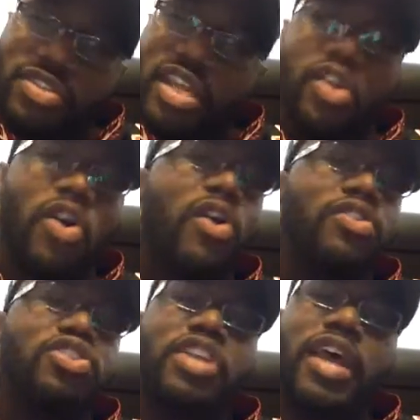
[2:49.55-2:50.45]
You got all
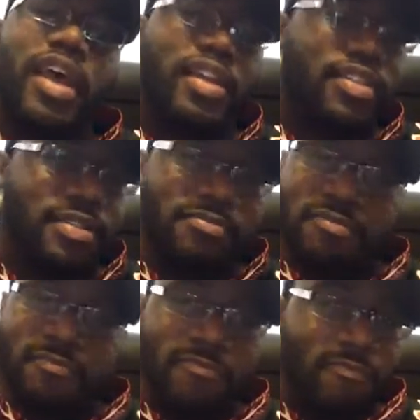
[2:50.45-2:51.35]
jacked.
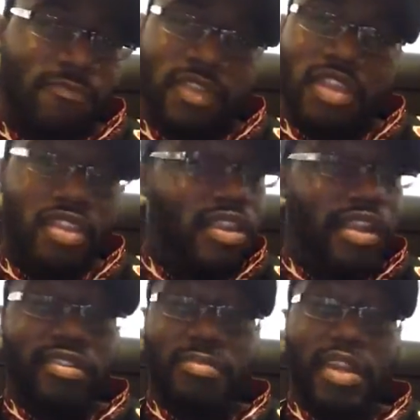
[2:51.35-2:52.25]
You
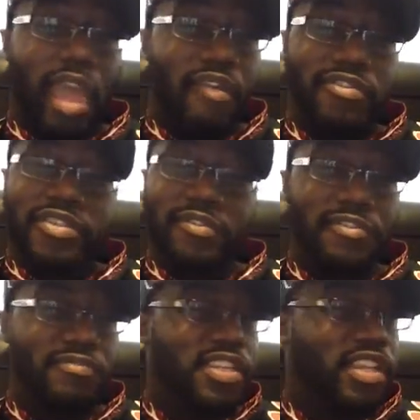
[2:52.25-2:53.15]
guys have been averaging
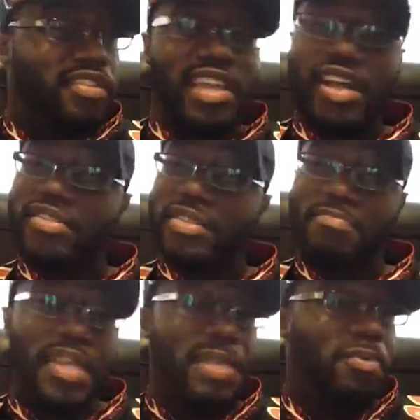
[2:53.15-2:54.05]

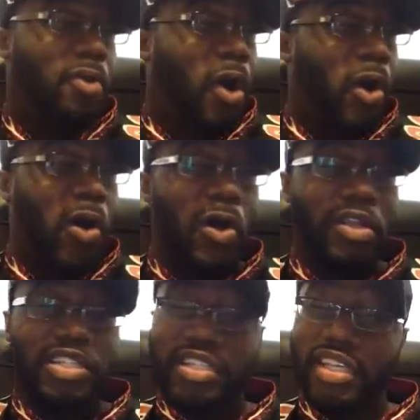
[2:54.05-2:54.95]
15,000 people
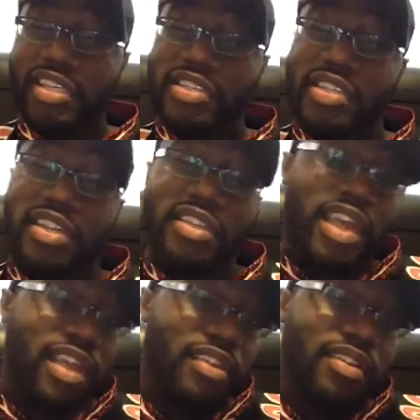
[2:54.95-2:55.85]
all season in
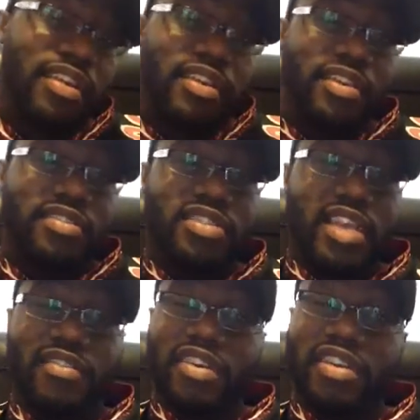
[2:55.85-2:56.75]
that
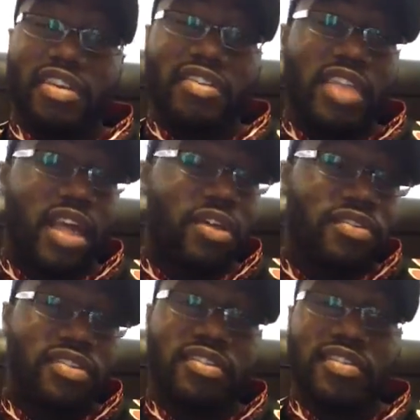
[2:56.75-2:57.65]

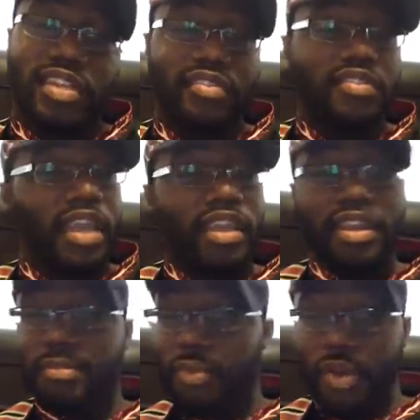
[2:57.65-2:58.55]
70,000 seat
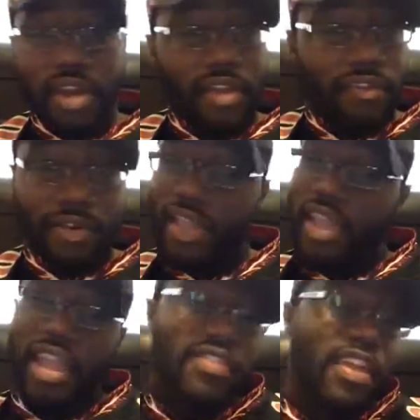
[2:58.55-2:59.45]
stadium or whatever.
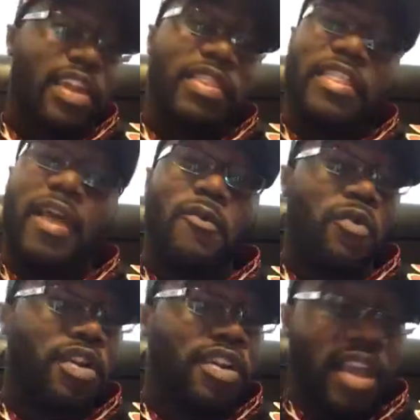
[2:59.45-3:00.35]
And then that
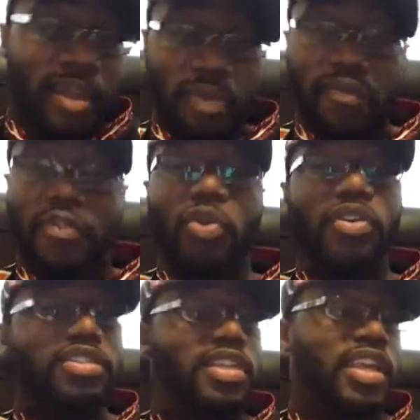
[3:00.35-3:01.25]
one night when
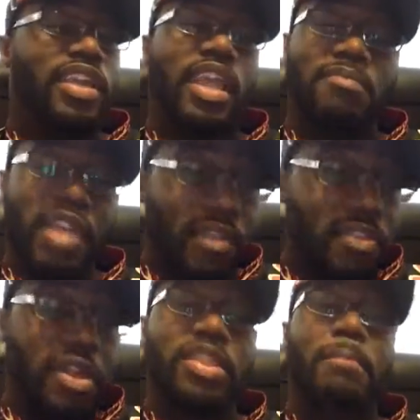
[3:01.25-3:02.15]
Florida State came down
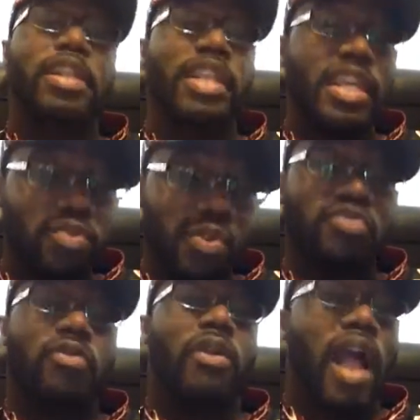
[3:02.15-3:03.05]
there, the place was
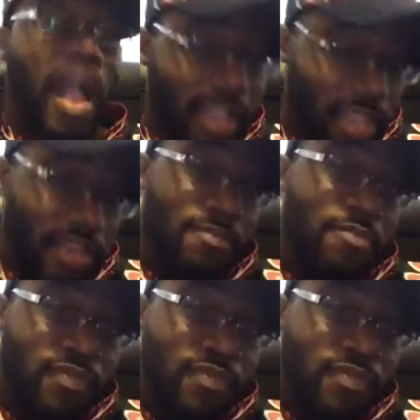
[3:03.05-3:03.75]
rocking.